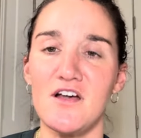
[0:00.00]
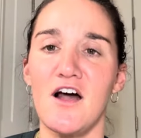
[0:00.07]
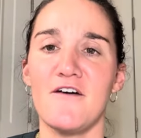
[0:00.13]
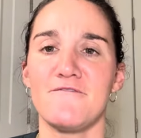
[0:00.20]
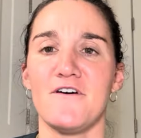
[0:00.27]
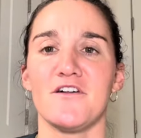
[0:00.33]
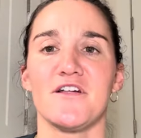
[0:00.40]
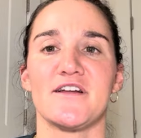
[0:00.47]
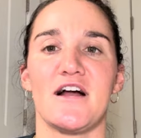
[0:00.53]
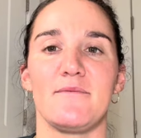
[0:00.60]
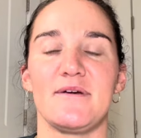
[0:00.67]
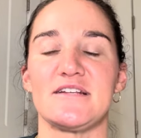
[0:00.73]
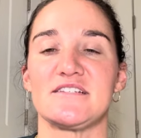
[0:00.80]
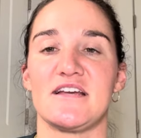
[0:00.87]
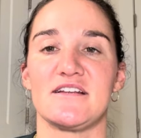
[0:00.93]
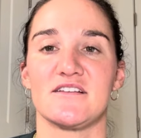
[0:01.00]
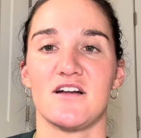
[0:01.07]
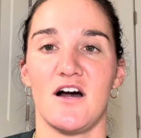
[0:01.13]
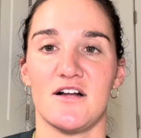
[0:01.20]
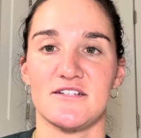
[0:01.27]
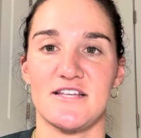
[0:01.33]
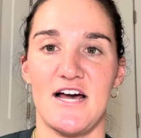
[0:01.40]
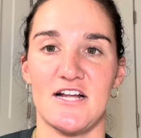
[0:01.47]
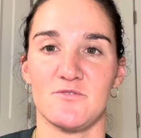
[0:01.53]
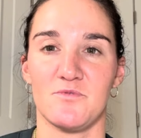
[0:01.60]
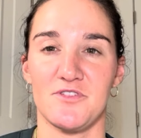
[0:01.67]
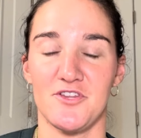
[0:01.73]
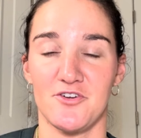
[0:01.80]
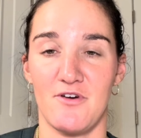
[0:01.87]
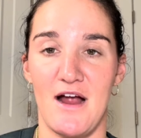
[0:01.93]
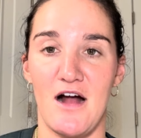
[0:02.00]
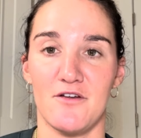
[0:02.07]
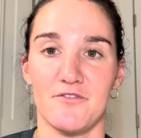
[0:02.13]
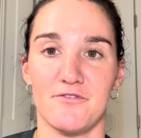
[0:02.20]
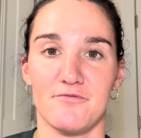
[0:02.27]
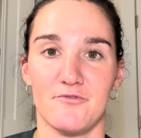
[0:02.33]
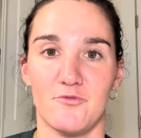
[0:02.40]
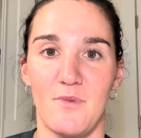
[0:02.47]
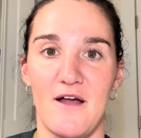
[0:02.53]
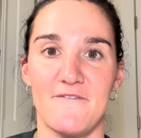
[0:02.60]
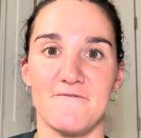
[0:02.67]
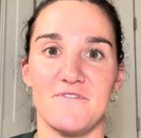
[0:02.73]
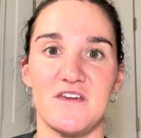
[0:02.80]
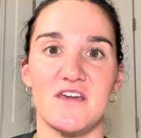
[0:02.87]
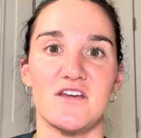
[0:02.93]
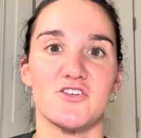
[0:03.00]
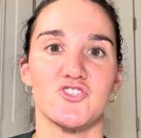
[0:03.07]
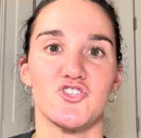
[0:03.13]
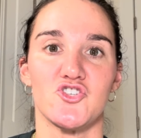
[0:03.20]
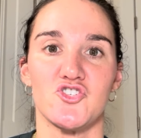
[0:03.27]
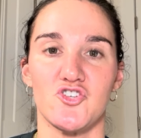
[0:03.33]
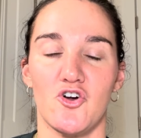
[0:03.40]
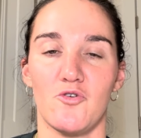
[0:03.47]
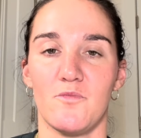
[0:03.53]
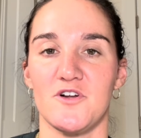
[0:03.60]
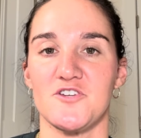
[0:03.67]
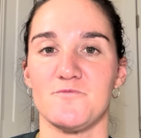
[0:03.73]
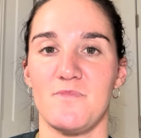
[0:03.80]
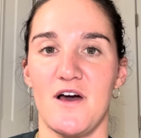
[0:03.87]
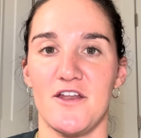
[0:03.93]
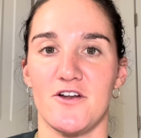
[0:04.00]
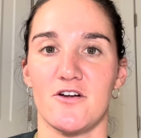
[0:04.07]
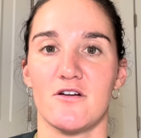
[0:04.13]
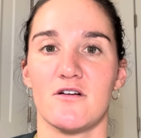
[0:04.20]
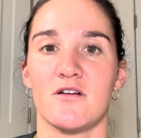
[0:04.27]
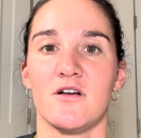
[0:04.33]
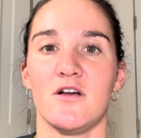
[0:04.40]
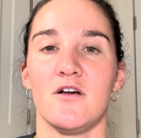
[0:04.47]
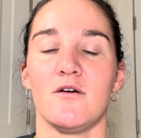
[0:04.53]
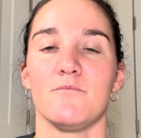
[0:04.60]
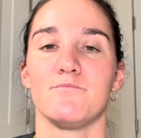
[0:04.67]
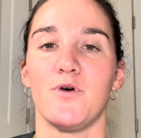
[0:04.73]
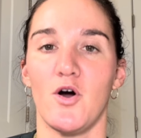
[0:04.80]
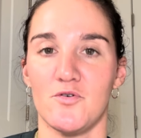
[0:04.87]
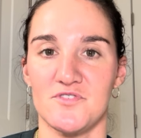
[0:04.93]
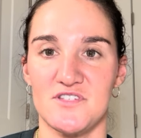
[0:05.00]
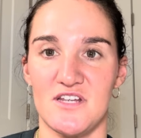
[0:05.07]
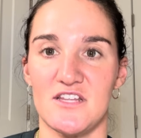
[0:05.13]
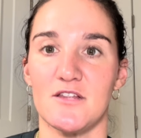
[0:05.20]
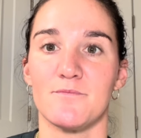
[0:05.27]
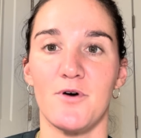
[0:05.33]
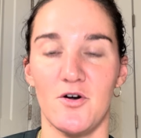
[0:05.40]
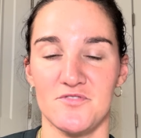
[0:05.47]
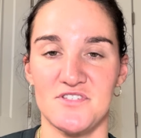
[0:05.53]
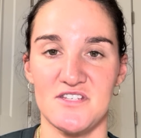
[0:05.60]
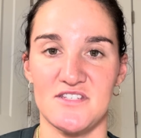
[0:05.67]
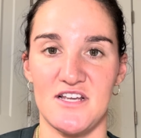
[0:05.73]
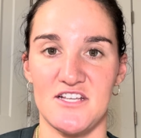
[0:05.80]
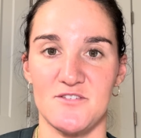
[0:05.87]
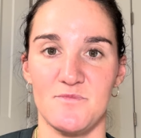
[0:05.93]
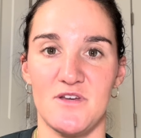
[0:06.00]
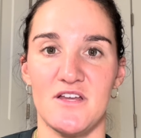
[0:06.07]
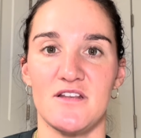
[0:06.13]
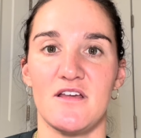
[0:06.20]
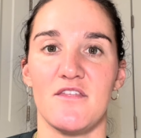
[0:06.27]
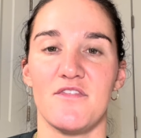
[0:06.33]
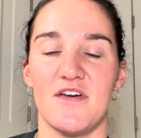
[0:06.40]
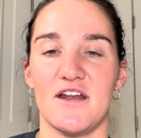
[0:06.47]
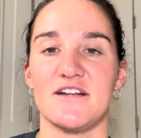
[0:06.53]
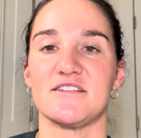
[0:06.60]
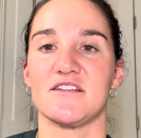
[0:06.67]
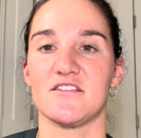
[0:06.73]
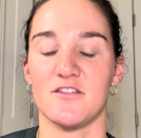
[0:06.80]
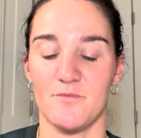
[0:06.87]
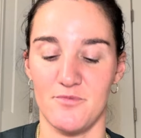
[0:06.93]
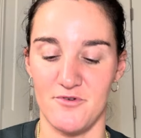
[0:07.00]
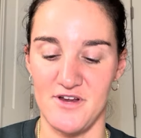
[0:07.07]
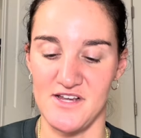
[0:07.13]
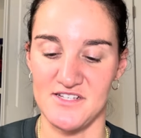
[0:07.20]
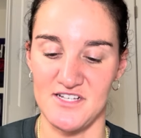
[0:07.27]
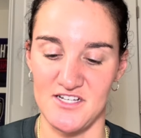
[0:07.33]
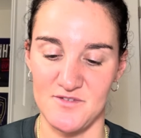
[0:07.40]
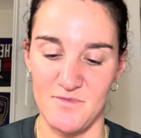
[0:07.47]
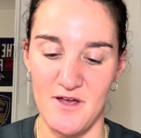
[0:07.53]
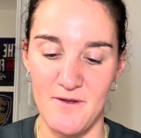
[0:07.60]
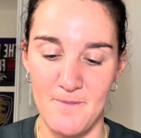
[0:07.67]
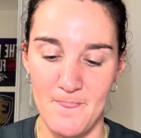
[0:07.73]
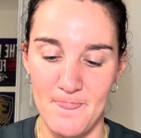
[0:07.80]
I felt like I maintained contact with the ground through my feet so much better post in the post assessment than I did in the pre-assessment.